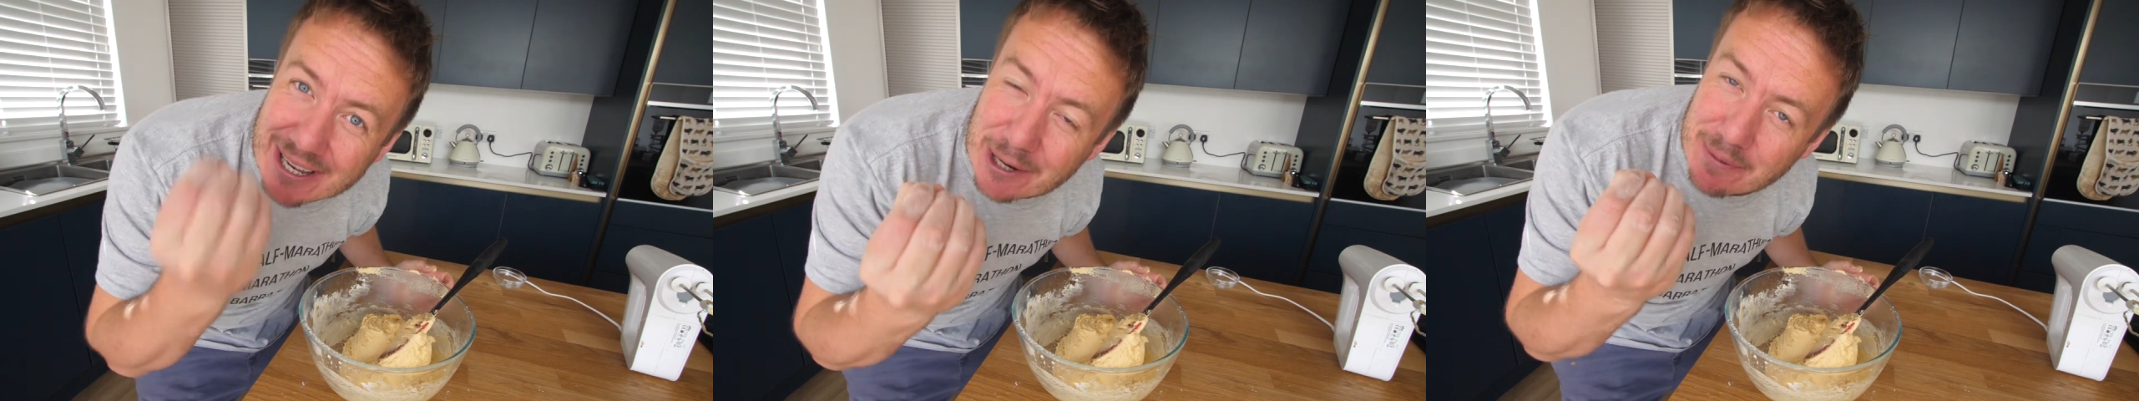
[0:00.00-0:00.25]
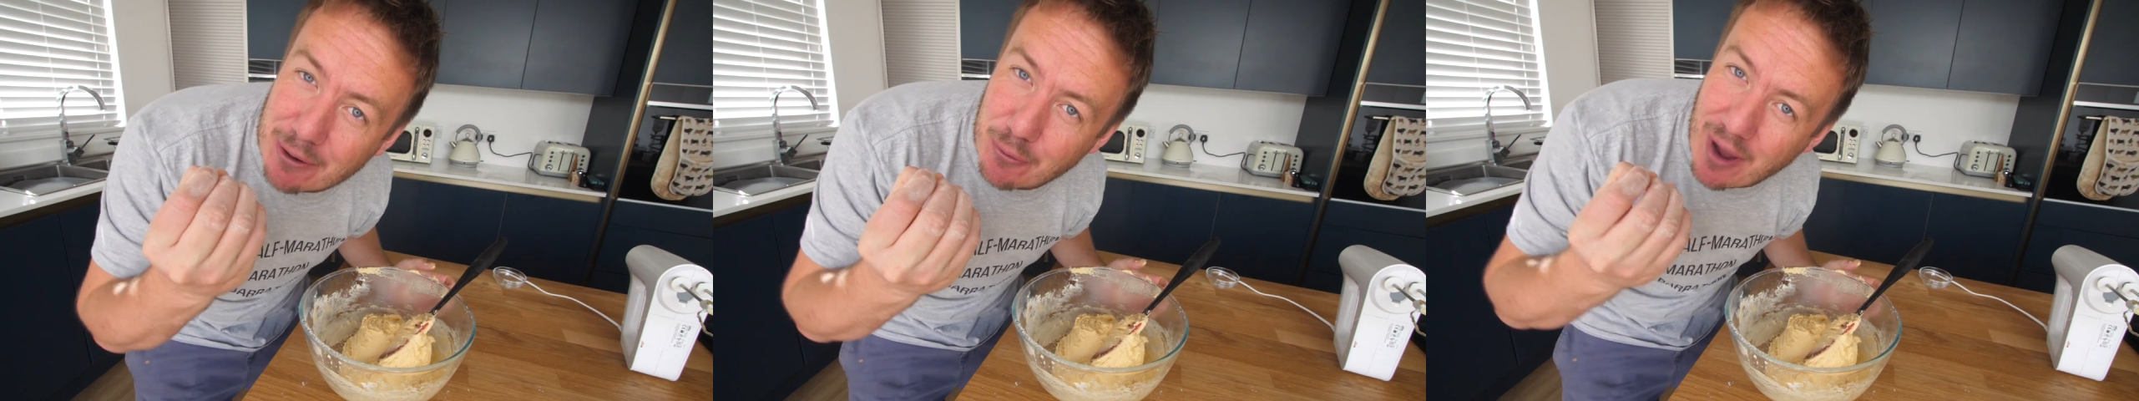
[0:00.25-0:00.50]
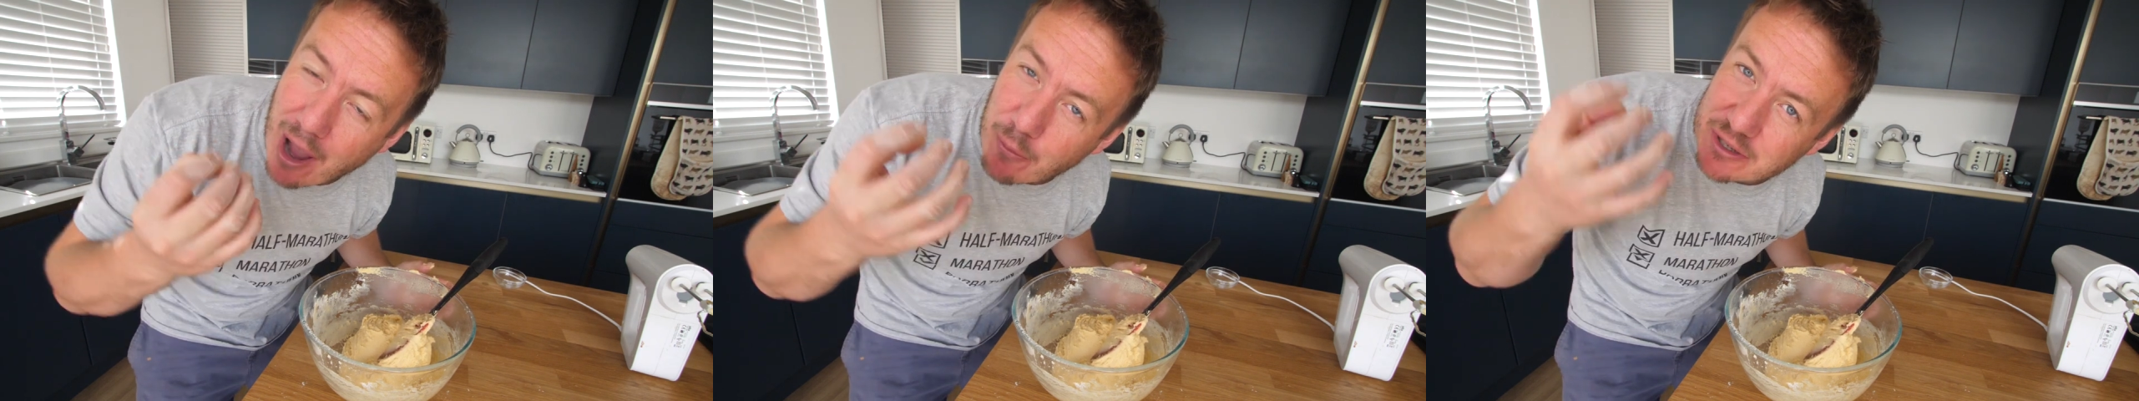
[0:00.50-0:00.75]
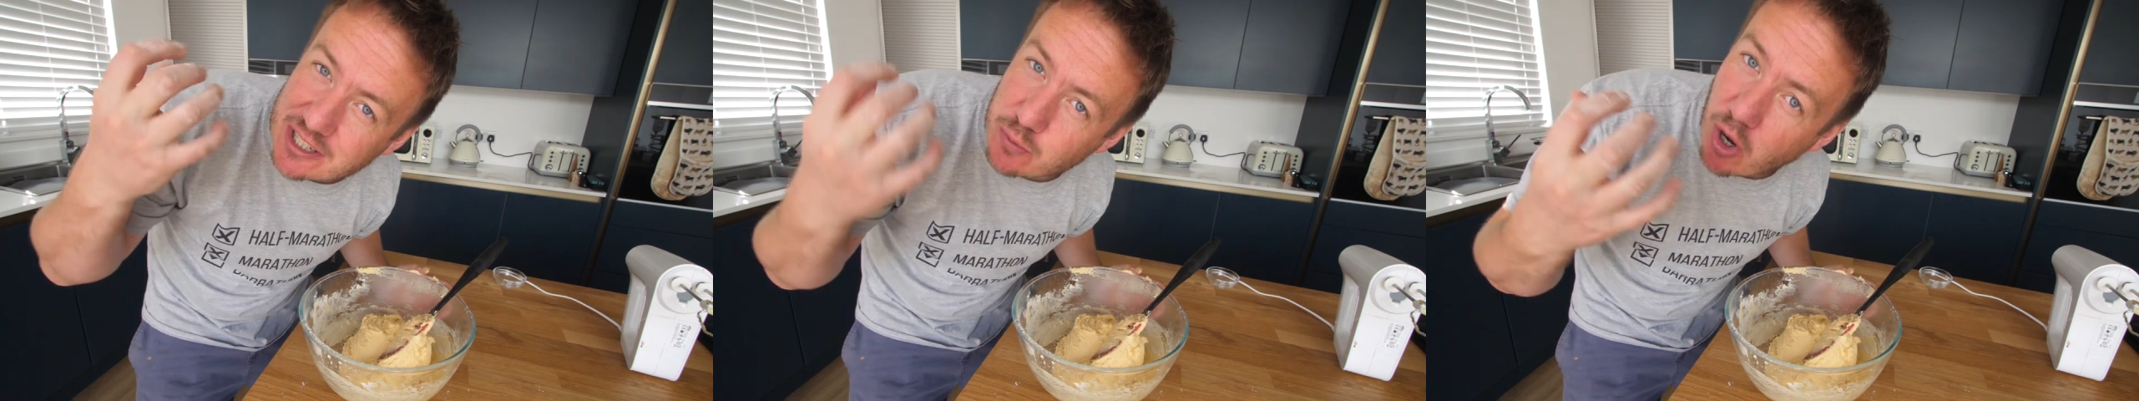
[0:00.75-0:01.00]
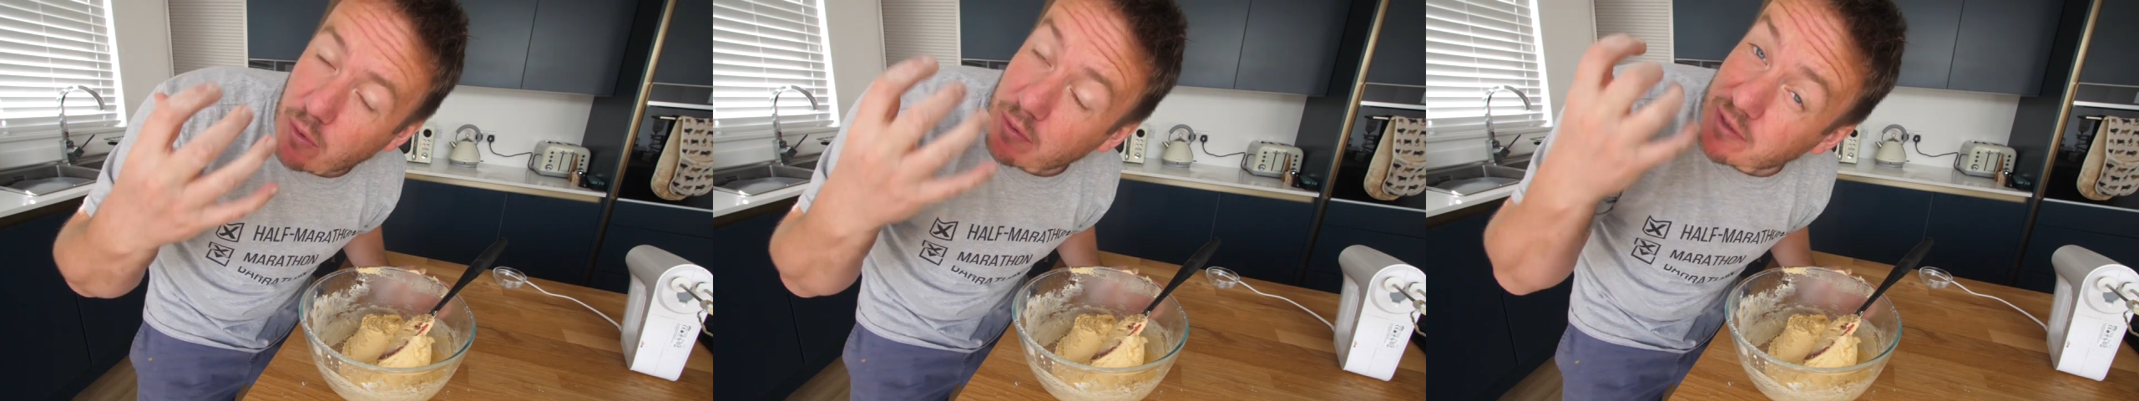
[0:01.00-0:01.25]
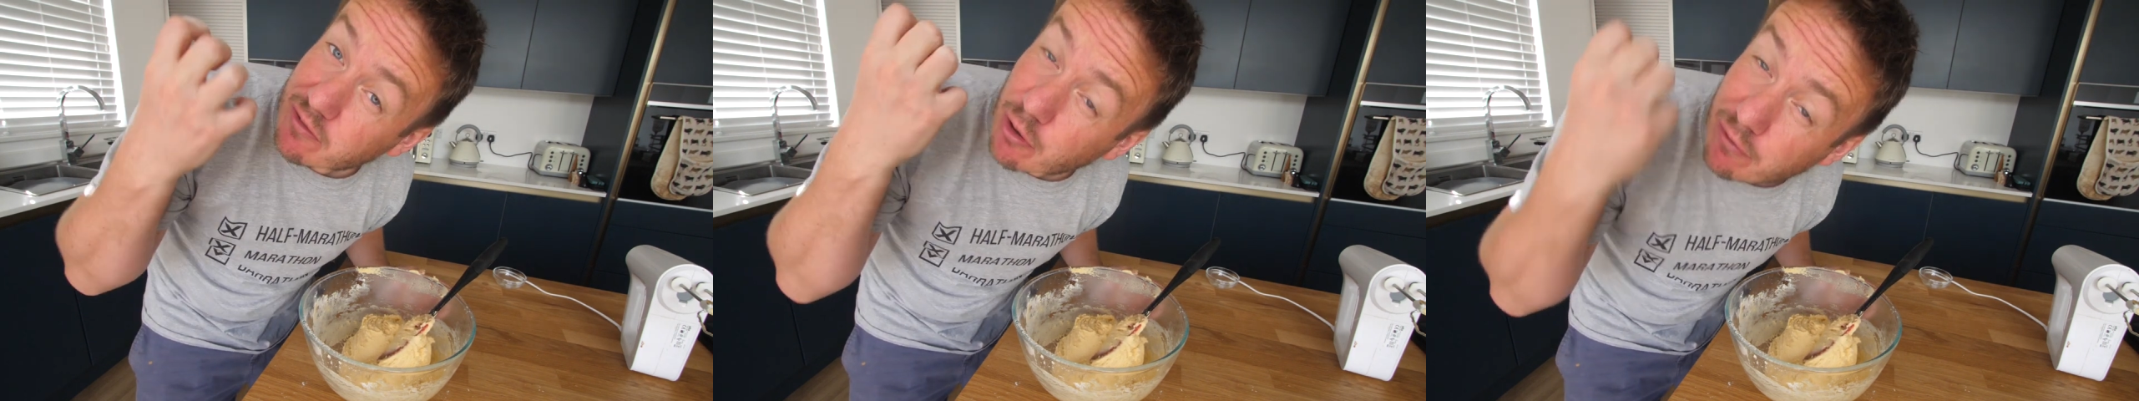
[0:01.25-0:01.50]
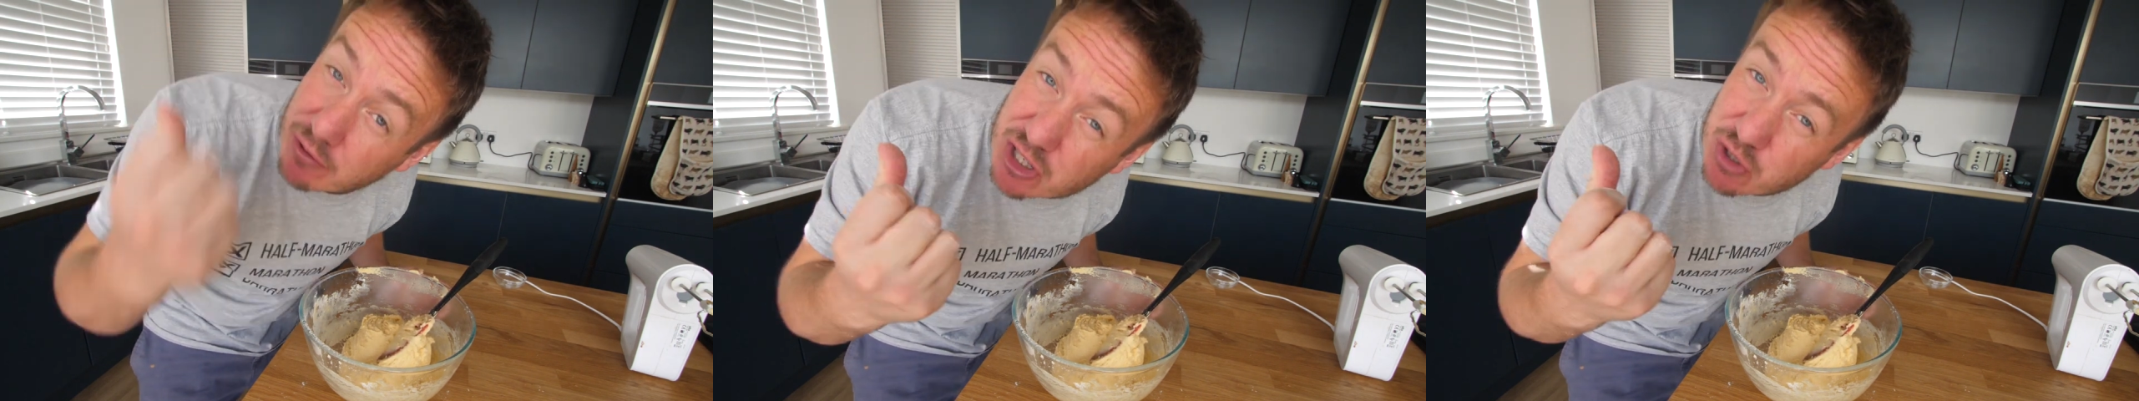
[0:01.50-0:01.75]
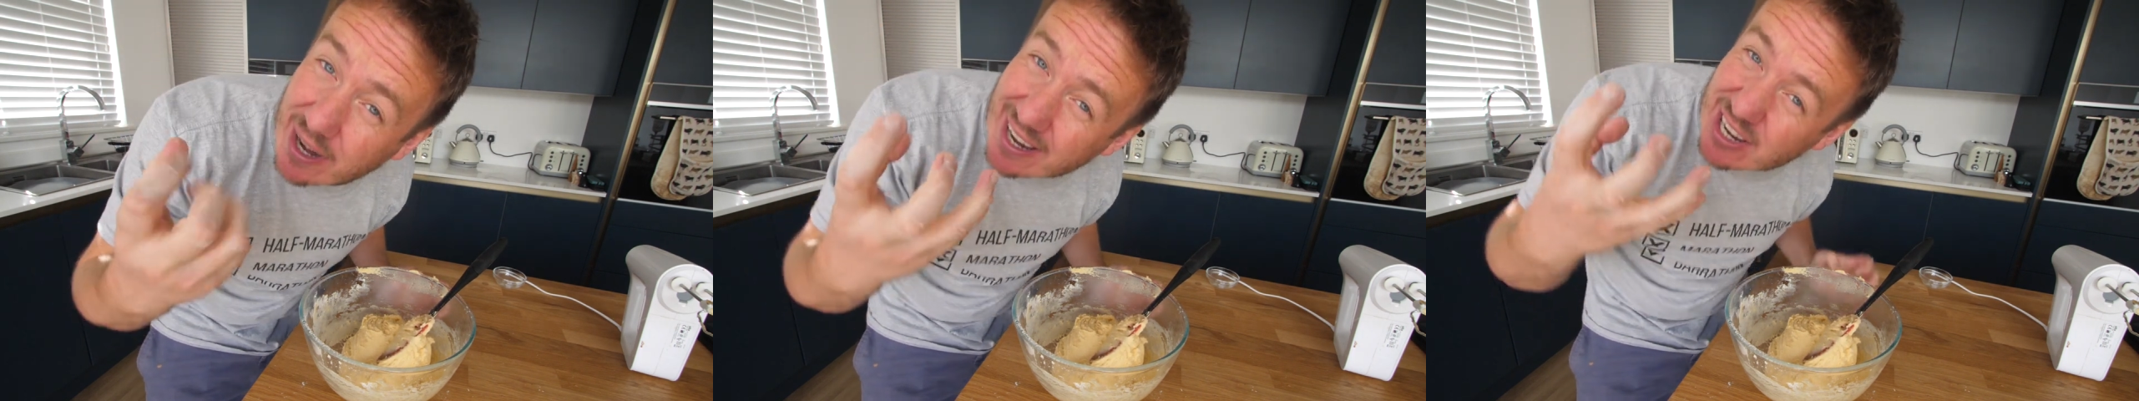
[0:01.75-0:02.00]
a little bit wet, which is why when we
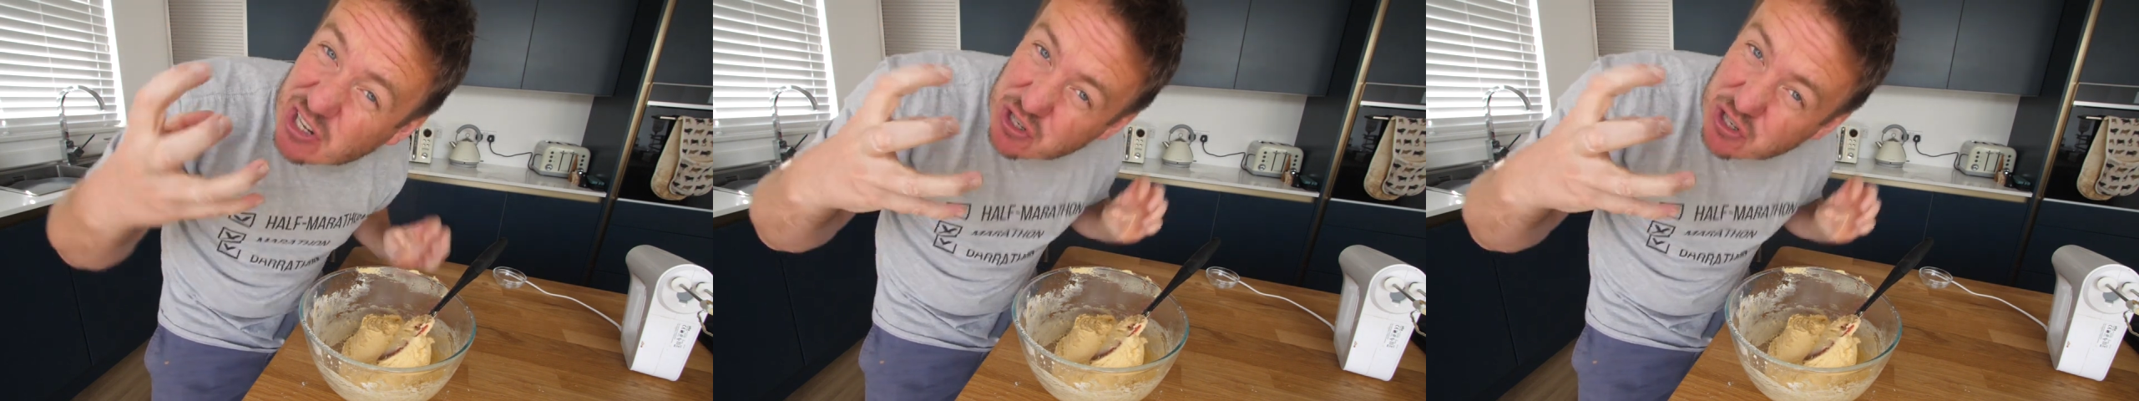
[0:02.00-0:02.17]
refrigerate it,